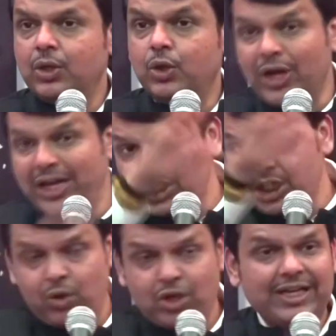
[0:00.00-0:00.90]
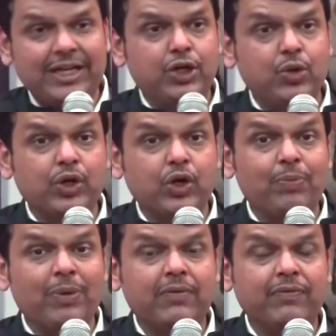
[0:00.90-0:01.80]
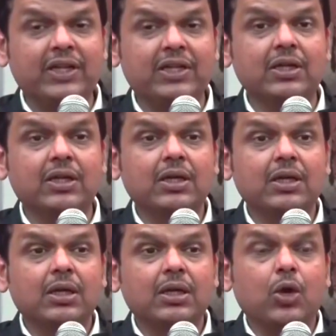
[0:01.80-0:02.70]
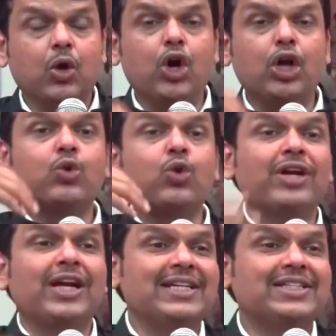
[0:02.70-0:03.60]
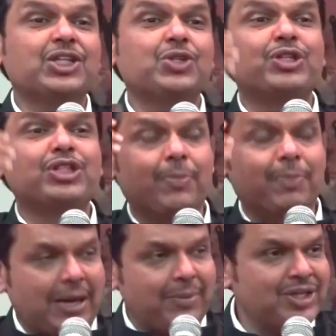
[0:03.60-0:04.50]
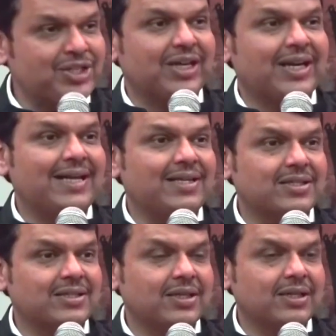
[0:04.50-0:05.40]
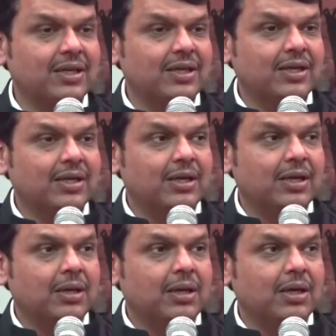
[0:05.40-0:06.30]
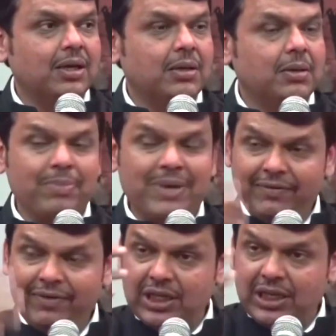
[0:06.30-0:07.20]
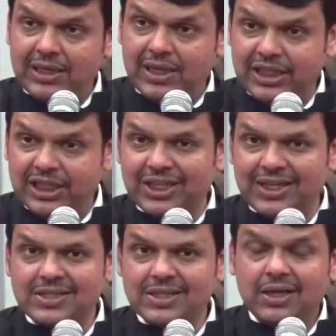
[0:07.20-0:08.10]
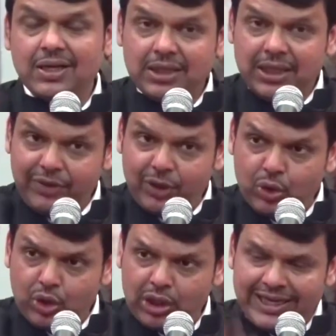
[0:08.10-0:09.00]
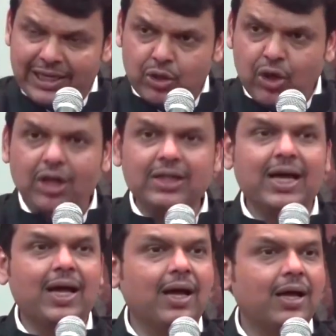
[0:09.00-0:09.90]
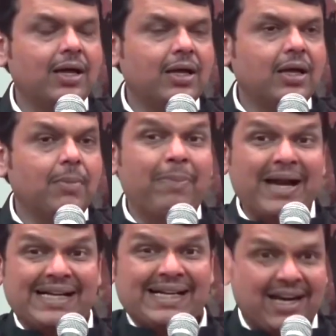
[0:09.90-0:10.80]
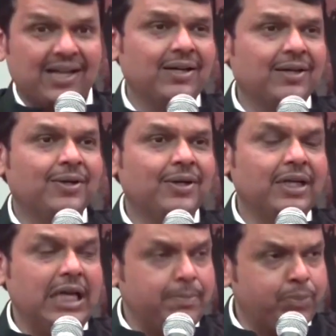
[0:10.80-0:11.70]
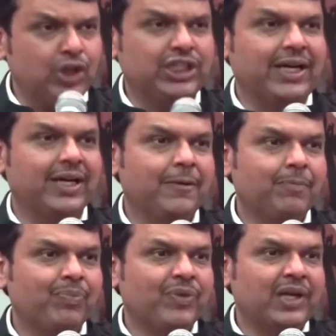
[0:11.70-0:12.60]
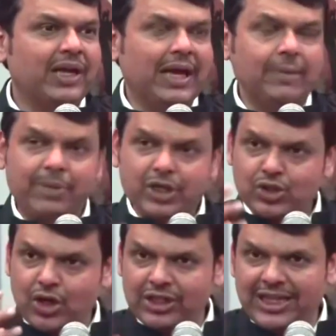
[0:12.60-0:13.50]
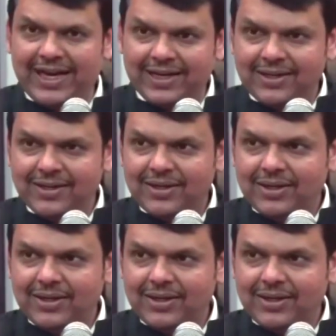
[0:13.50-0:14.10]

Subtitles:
No nation was ready to give, but with all good relations which our Prime Minister has made with other nations, that we could get all the bulk drug imported, and based on that,